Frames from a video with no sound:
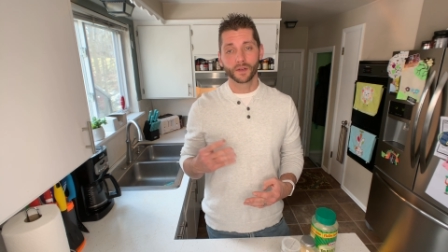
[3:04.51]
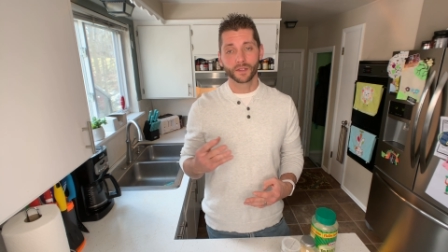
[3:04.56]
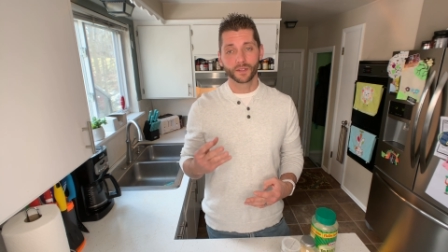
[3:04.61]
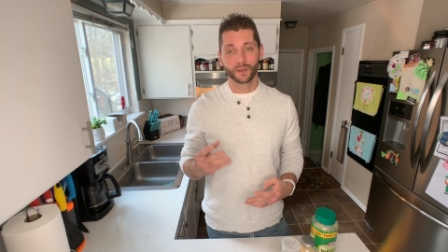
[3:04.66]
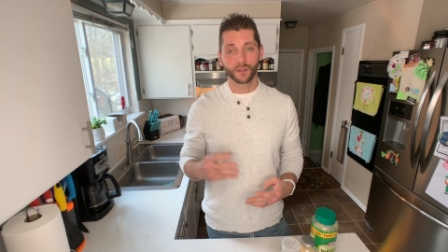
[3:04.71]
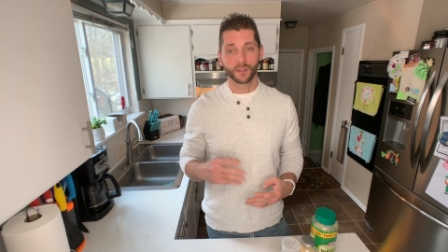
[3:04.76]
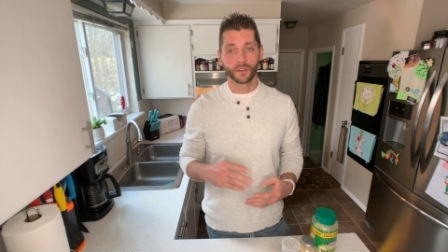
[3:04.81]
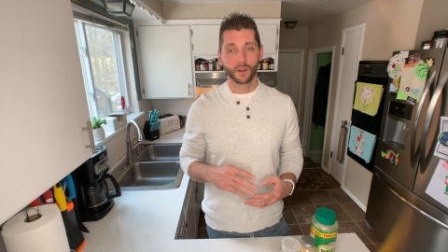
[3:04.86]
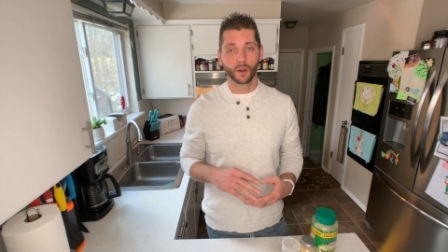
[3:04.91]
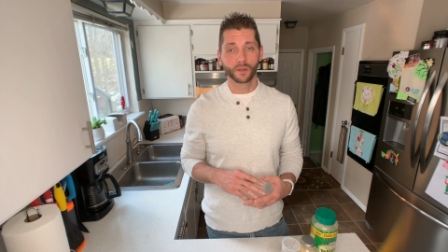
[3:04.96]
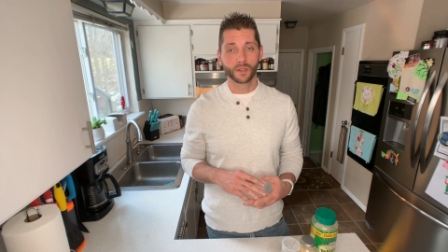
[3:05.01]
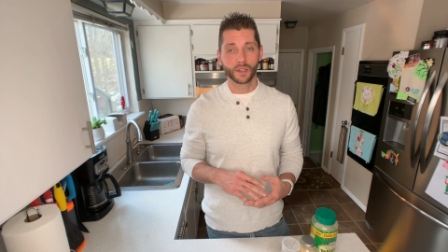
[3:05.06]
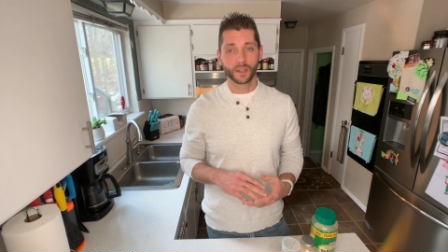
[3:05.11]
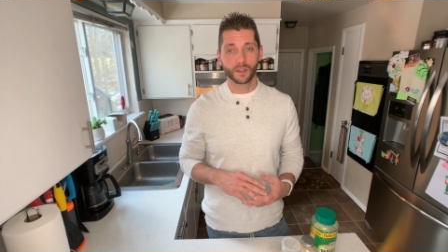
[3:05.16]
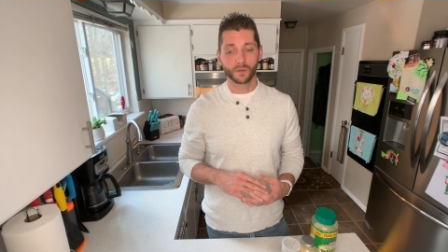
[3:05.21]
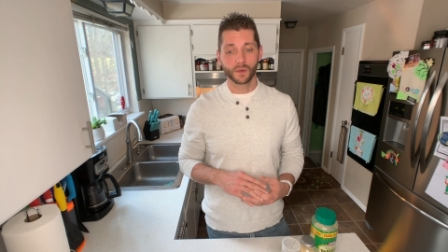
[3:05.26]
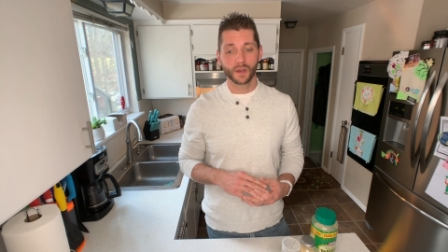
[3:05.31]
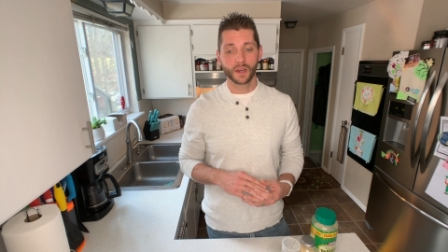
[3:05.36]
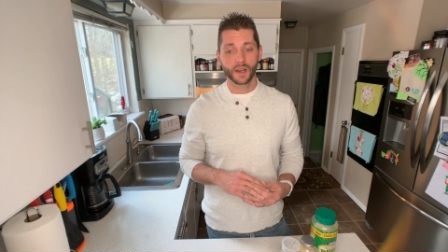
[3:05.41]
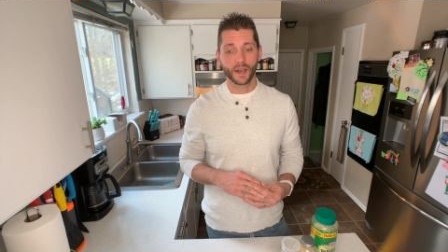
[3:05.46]
so only
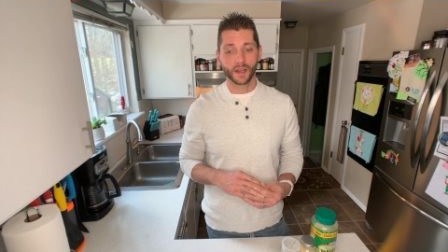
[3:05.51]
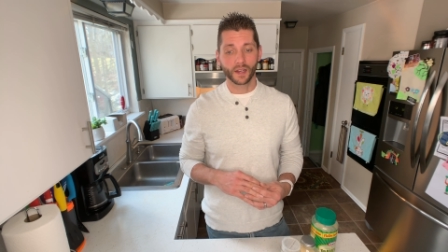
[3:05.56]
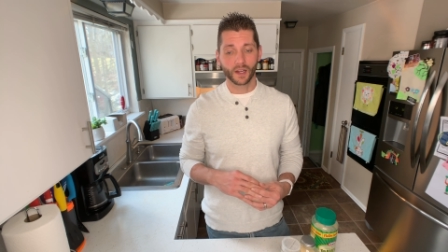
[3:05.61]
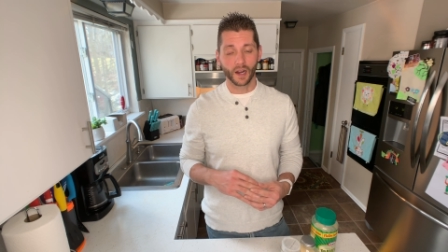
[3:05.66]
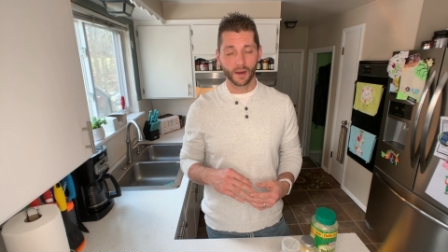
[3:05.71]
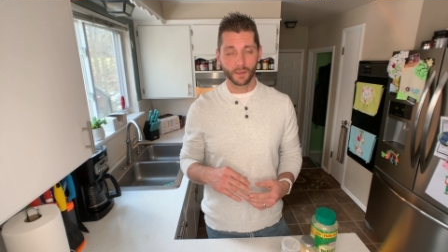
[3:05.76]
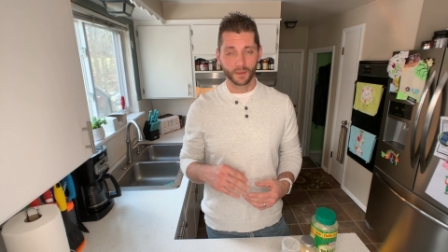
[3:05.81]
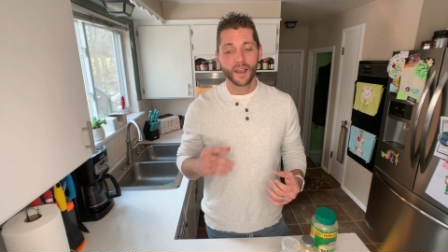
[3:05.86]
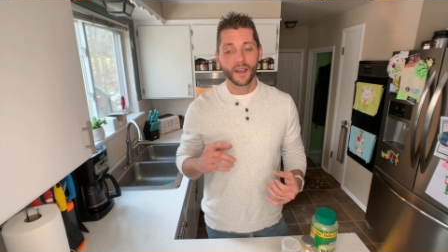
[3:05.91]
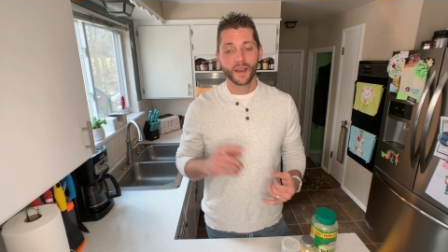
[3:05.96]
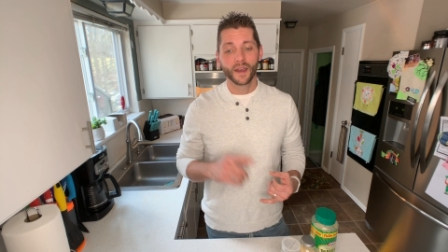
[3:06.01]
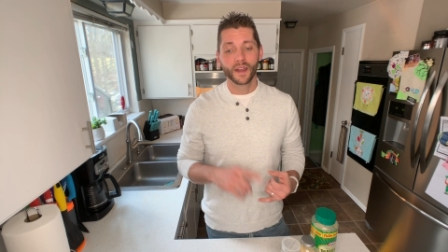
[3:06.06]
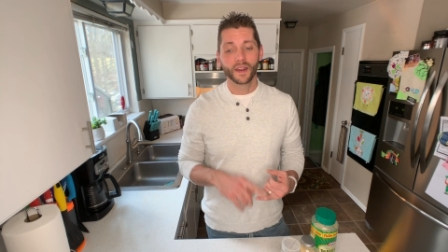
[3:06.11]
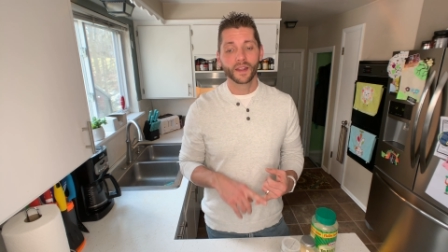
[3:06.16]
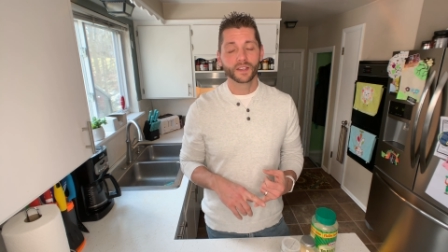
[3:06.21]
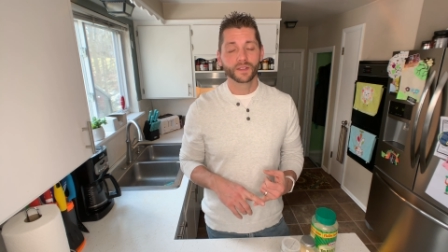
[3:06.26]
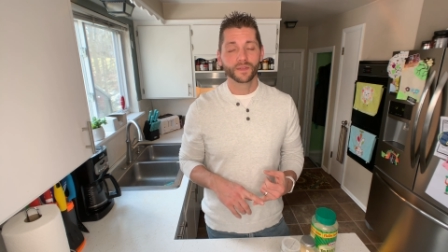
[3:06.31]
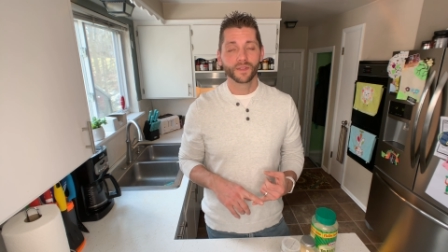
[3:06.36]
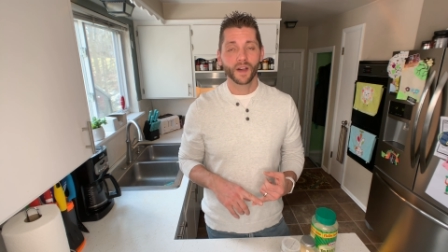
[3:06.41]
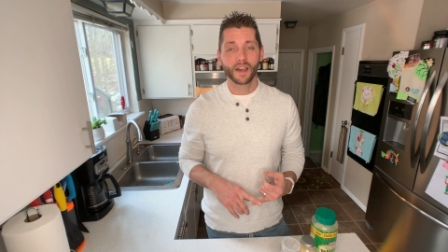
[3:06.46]
3 net carbs, and
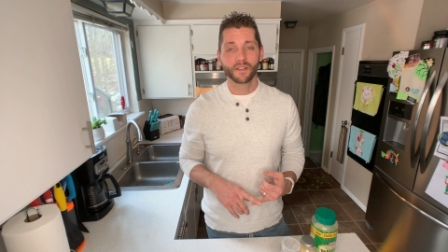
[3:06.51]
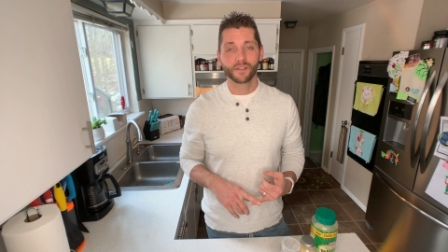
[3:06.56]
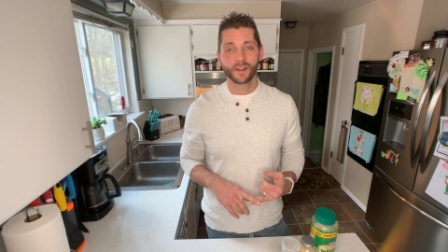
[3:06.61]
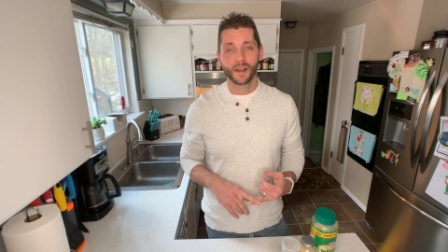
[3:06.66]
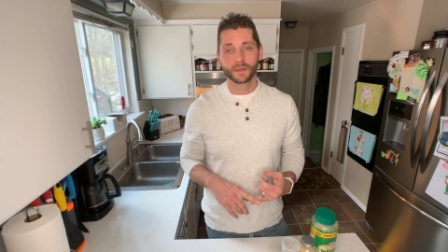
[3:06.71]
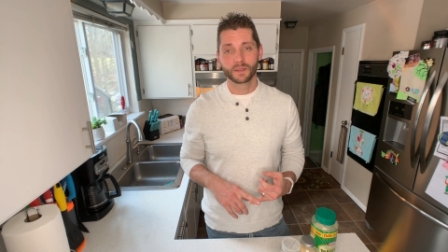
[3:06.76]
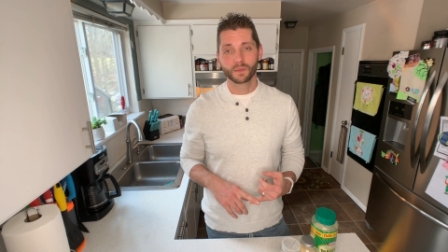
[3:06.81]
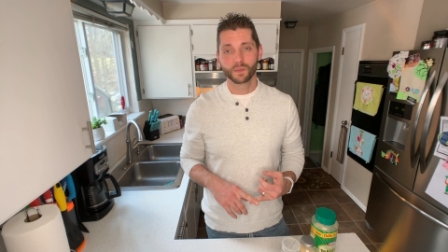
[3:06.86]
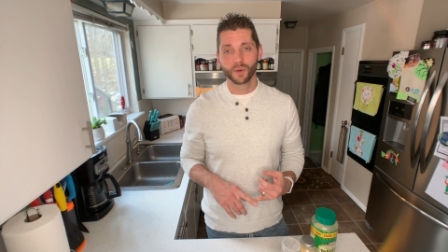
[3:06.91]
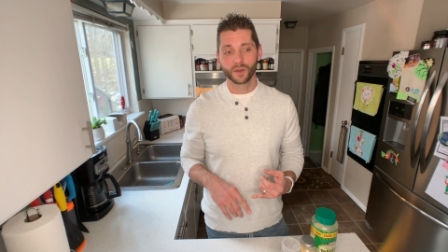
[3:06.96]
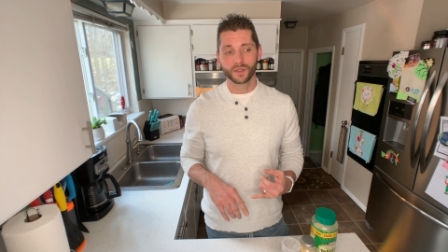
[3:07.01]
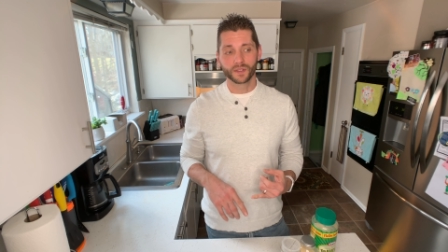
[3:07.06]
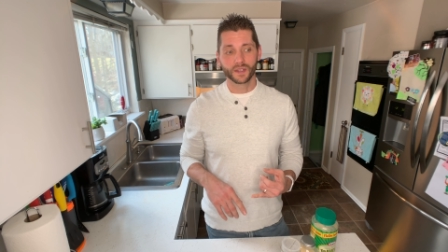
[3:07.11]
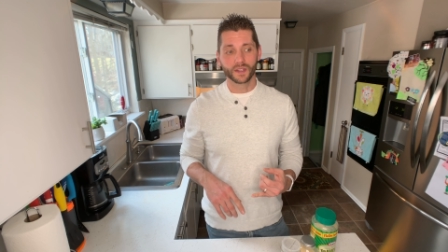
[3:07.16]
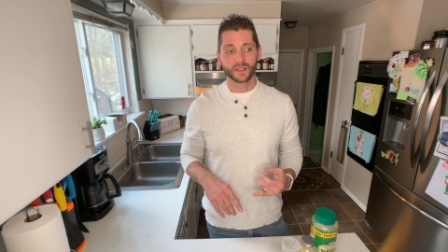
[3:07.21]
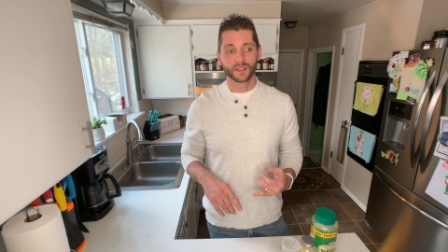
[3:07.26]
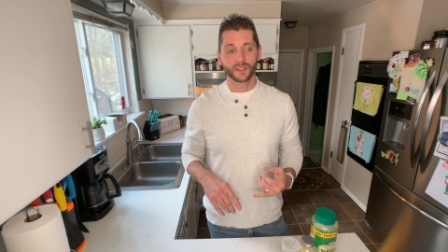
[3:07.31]
it's 5 grams of protein.